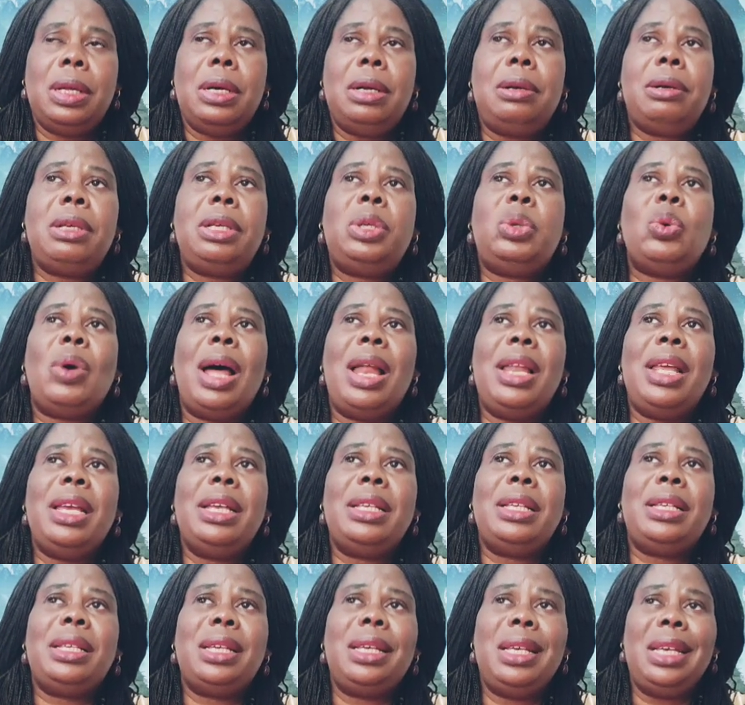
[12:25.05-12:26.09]

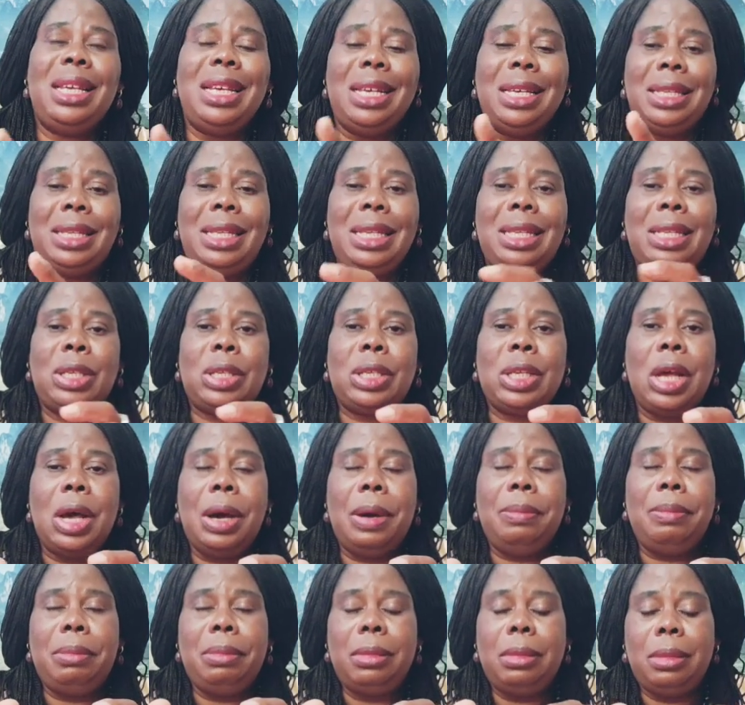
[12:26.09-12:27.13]
Ritualist is the
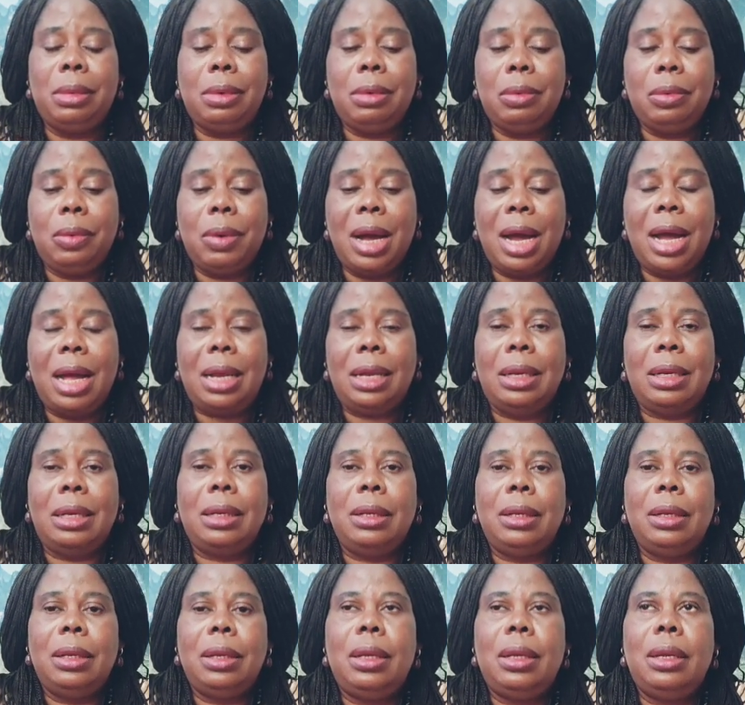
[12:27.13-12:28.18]
someone
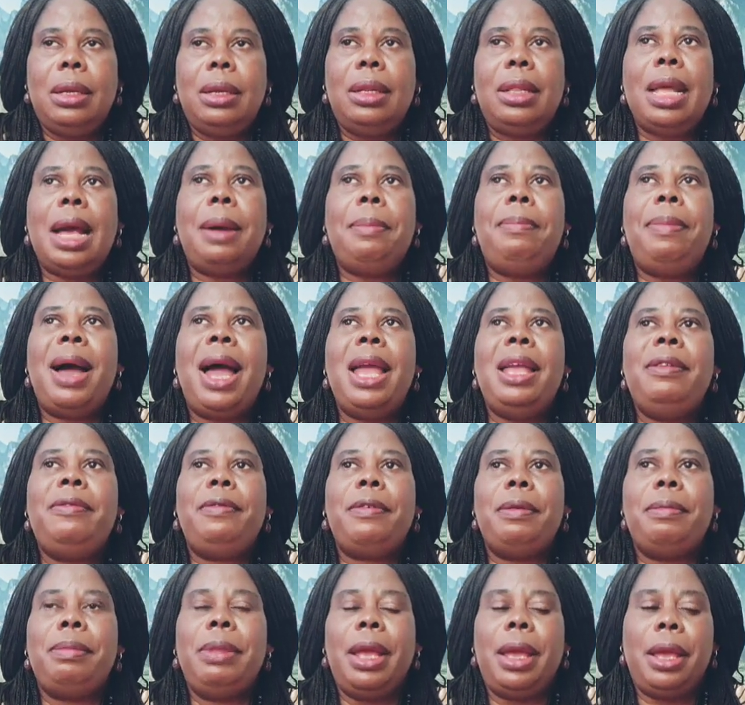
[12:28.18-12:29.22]
that buy it
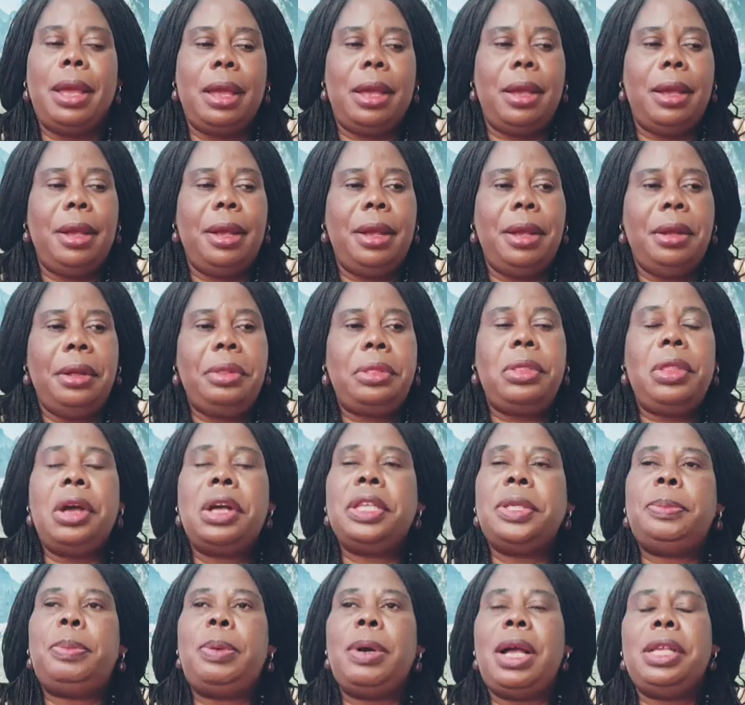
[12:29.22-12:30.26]
from them.
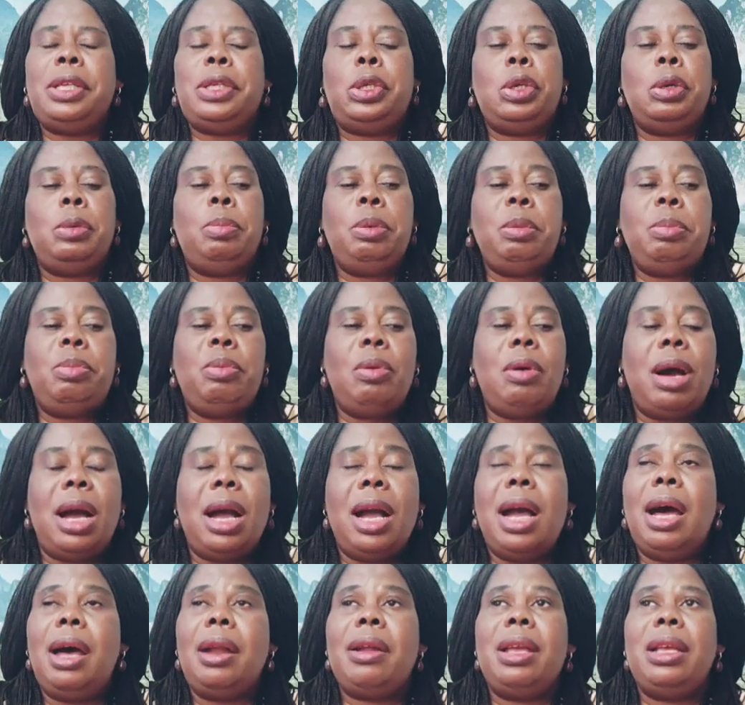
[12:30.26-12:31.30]
Those boys you people are
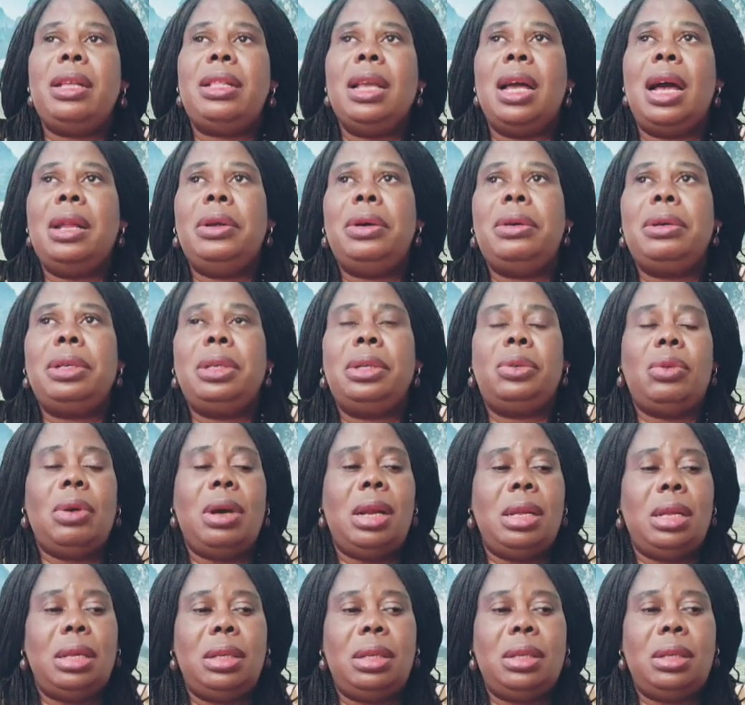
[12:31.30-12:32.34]
carrying, they are not
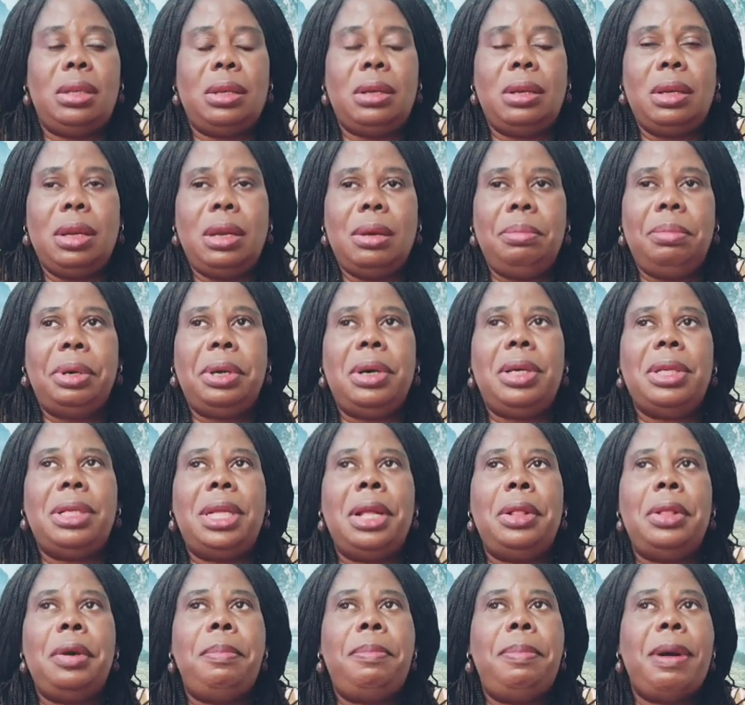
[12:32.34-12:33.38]
ritualists because
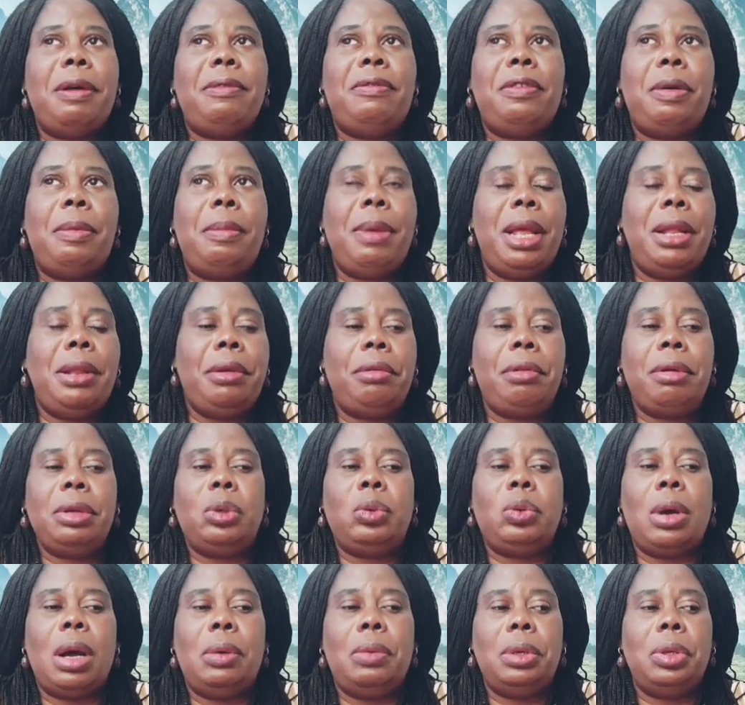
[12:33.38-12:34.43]
they don't perform any
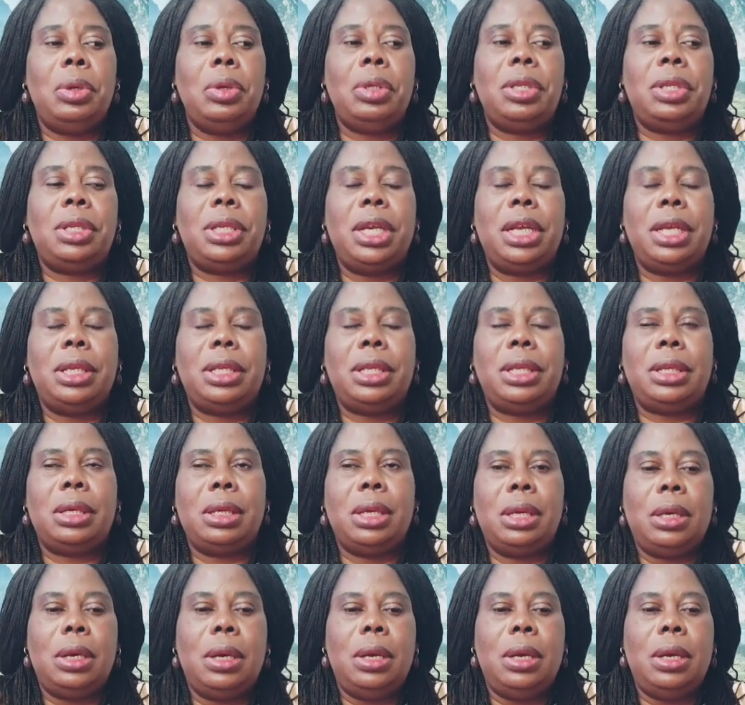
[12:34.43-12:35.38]
ritual with those things.